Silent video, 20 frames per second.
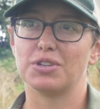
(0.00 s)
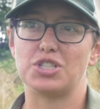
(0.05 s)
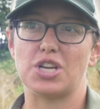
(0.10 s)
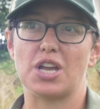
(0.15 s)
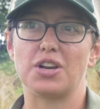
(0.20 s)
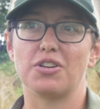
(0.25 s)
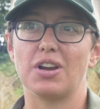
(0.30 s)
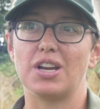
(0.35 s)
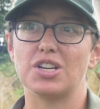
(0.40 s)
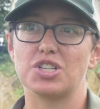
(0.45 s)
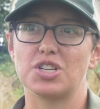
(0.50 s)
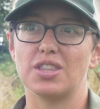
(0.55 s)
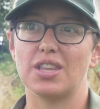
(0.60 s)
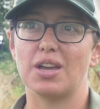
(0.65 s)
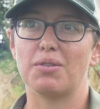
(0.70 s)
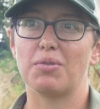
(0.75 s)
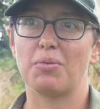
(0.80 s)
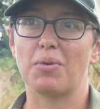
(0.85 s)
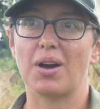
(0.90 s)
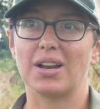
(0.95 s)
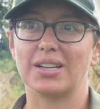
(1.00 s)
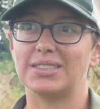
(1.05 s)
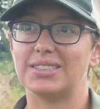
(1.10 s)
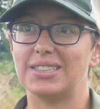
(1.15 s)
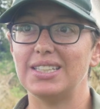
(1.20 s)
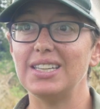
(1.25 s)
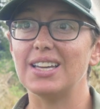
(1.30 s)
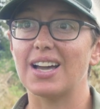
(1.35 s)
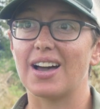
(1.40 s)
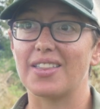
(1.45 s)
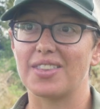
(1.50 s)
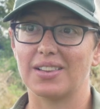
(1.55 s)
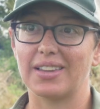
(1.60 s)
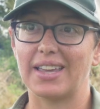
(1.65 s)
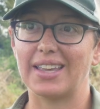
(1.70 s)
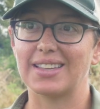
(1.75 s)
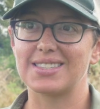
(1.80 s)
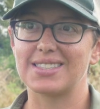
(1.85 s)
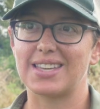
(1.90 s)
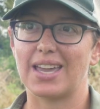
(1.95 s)
regeneration that we want to see on the
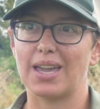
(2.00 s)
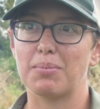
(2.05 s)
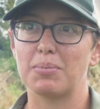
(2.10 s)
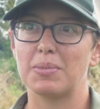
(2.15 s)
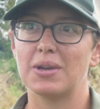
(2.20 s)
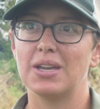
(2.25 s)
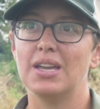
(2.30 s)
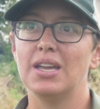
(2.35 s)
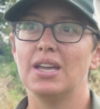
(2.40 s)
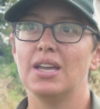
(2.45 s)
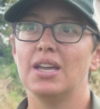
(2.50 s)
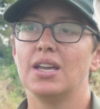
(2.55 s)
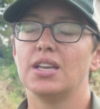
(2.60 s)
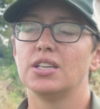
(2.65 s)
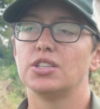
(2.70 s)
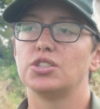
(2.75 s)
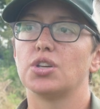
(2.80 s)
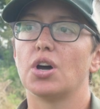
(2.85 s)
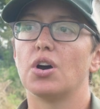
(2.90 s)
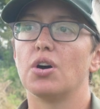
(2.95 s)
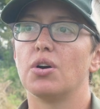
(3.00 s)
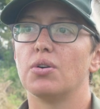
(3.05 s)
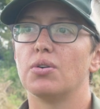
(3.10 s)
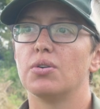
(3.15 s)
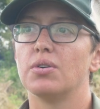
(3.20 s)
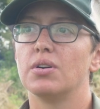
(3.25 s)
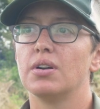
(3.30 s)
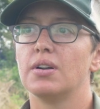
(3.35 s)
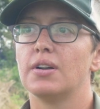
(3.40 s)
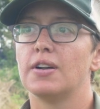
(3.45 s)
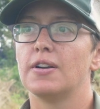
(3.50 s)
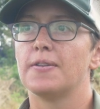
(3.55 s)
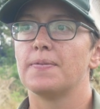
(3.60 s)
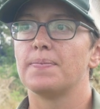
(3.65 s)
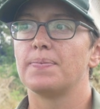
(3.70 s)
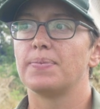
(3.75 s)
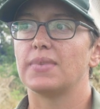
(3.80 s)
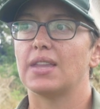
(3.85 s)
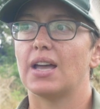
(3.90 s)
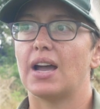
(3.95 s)
landscape. So
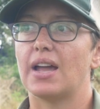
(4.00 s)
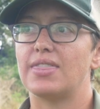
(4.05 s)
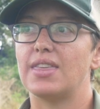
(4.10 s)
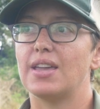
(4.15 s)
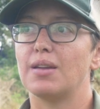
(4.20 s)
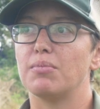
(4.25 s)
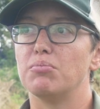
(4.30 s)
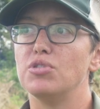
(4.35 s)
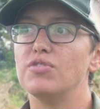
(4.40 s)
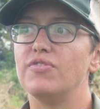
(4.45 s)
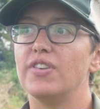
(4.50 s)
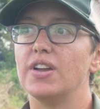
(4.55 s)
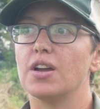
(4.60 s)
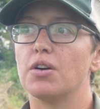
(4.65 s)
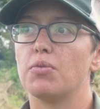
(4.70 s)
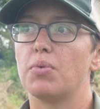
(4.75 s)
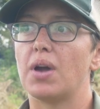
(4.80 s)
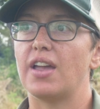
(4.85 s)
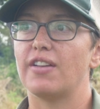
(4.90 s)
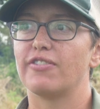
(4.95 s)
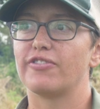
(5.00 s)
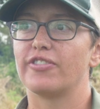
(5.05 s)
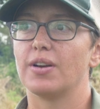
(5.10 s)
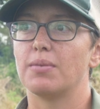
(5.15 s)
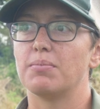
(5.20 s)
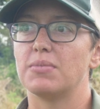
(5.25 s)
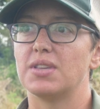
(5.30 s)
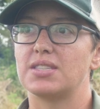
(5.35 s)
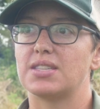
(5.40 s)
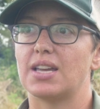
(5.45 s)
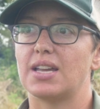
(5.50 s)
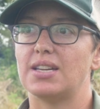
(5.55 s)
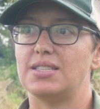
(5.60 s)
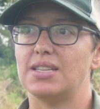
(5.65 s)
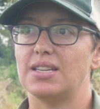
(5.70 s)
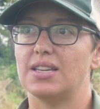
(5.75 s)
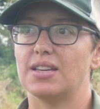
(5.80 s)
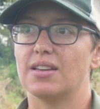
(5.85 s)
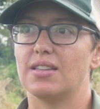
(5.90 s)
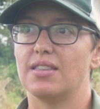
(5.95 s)
I think moving away from this
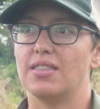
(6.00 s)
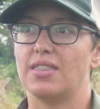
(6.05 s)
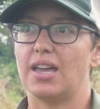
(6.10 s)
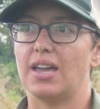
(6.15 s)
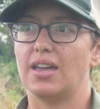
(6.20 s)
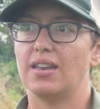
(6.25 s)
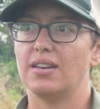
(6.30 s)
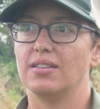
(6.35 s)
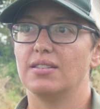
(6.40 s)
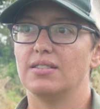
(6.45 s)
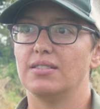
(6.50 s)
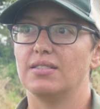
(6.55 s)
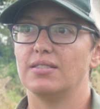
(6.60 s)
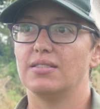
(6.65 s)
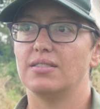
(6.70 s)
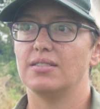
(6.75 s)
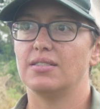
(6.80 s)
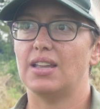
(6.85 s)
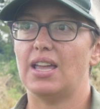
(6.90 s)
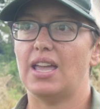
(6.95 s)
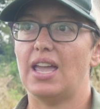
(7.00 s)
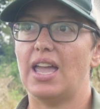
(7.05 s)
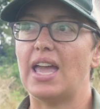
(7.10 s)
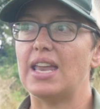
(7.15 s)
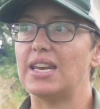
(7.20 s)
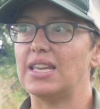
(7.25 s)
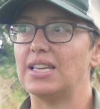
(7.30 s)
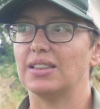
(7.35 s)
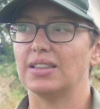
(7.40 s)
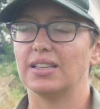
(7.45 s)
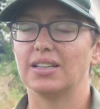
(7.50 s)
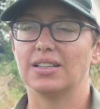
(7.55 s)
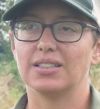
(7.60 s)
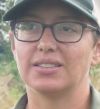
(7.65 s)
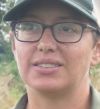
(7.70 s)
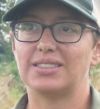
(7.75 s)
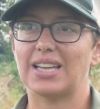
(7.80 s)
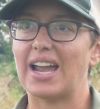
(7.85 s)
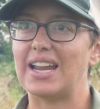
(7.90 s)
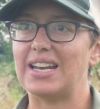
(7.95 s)
idea that any
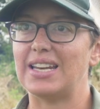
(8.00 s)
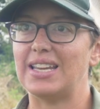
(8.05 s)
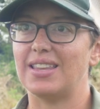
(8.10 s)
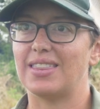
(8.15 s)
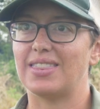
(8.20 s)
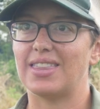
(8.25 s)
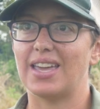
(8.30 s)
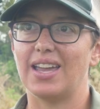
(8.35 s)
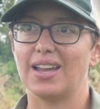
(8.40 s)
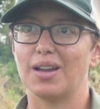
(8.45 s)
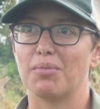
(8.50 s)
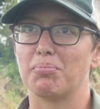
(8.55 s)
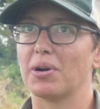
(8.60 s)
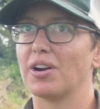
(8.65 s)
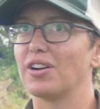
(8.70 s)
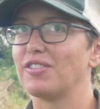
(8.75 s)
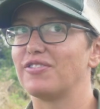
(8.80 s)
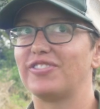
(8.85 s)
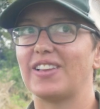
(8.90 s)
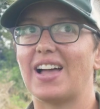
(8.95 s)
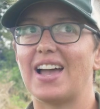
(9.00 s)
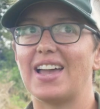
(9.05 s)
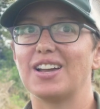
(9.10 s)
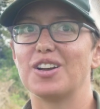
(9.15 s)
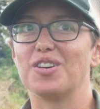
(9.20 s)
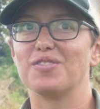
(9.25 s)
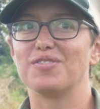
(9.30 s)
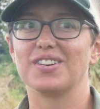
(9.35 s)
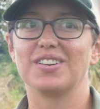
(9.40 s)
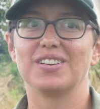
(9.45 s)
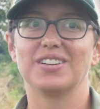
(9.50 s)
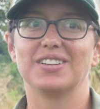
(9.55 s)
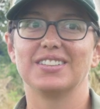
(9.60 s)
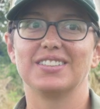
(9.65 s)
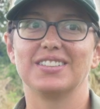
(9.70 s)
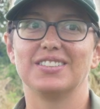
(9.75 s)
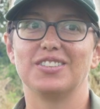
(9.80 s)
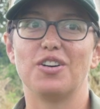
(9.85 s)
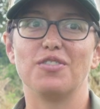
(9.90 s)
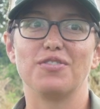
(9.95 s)
little tiny thing, a bird flying
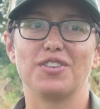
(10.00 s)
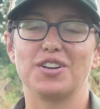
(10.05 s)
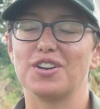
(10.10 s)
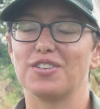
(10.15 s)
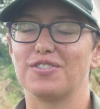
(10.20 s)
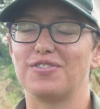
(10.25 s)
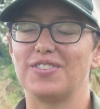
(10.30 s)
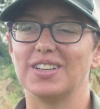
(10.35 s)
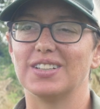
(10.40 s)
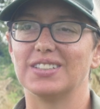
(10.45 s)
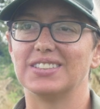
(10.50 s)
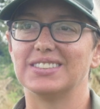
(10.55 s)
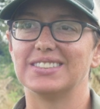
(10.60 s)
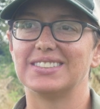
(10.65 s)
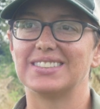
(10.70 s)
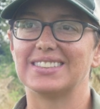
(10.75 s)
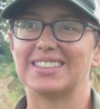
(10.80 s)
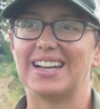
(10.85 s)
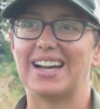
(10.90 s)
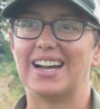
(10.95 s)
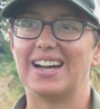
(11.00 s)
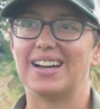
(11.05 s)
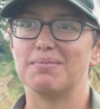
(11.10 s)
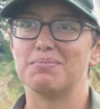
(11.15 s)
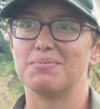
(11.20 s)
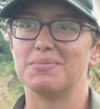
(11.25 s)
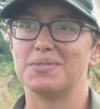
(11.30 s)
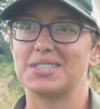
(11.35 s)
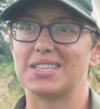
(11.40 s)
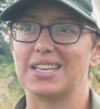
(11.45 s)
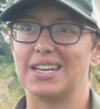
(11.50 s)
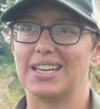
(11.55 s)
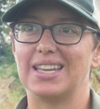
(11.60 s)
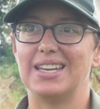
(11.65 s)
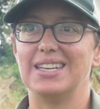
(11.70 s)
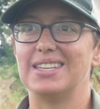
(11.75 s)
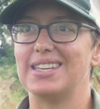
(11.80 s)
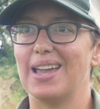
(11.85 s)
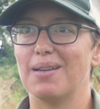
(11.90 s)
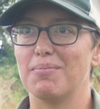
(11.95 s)
over, over your field um, is going
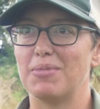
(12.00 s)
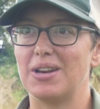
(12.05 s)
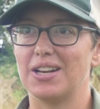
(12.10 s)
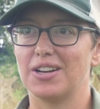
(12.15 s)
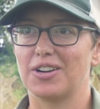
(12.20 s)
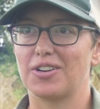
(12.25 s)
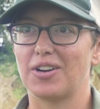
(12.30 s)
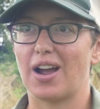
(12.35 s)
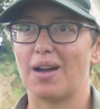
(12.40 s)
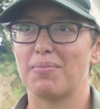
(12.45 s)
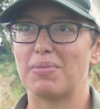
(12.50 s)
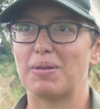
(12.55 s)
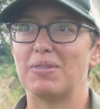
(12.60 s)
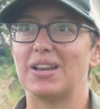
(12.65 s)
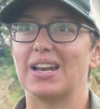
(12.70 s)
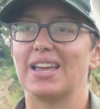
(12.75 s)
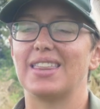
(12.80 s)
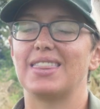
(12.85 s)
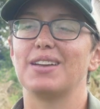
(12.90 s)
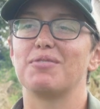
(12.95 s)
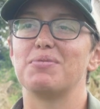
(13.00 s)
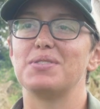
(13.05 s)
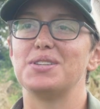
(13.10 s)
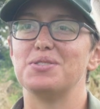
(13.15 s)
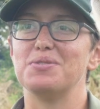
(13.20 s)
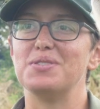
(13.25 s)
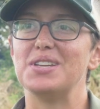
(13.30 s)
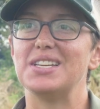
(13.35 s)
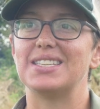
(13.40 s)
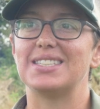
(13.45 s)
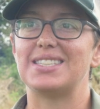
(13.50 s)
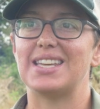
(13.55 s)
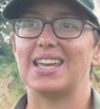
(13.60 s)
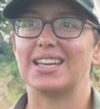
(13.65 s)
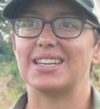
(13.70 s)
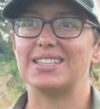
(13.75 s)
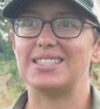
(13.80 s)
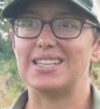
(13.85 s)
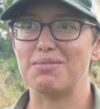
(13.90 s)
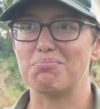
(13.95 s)
to contaminate a crop. I mean, I think we do need to
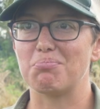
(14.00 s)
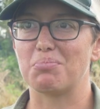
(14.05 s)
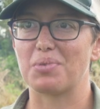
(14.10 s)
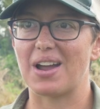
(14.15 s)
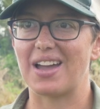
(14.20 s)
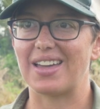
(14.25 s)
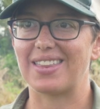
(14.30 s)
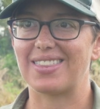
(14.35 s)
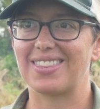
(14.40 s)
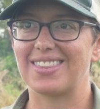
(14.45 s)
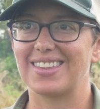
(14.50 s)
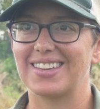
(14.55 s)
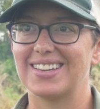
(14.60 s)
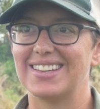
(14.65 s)
take a deep breath,